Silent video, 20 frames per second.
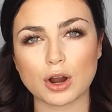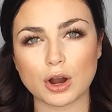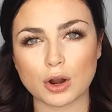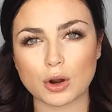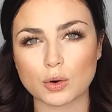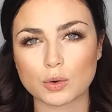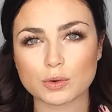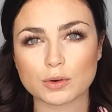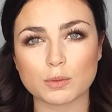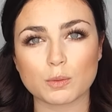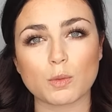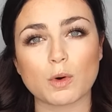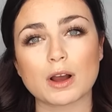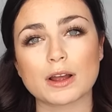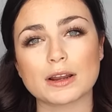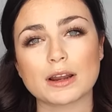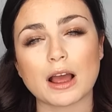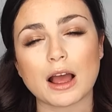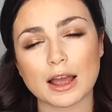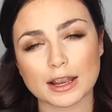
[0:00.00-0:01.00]
own one
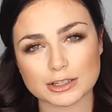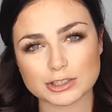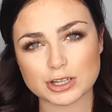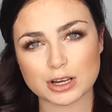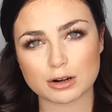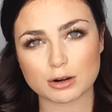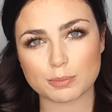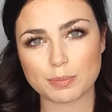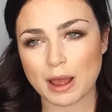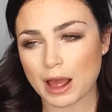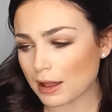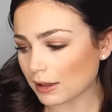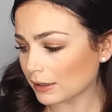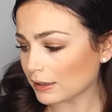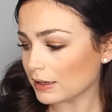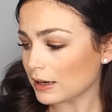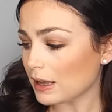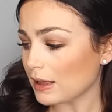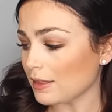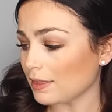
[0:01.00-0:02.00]
eyeshadow
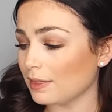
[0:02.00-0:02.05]
palette,